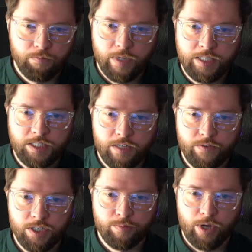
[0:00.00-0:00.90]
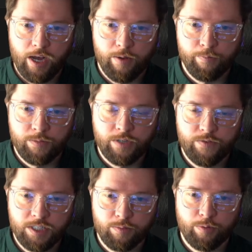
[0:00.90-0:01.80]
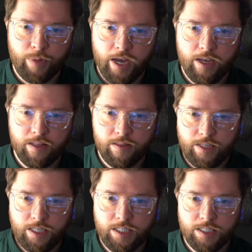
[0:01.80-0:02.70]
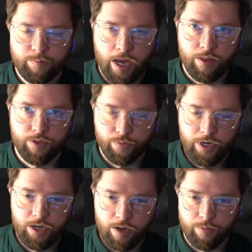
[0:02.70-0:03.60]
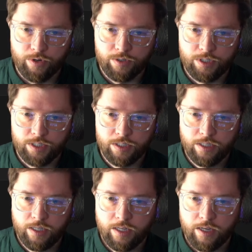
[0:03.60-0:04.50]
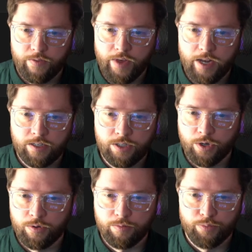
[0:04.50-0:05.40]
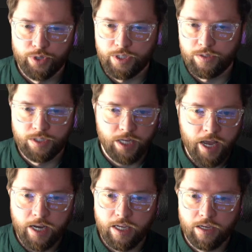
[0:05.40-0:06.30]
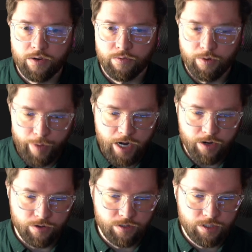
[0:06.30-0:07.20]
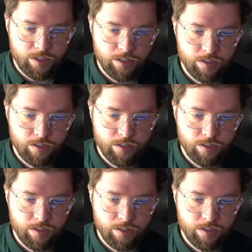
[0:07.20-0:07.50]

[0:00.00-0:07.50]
It's divisible by 3 numbers that don't produce any remainders.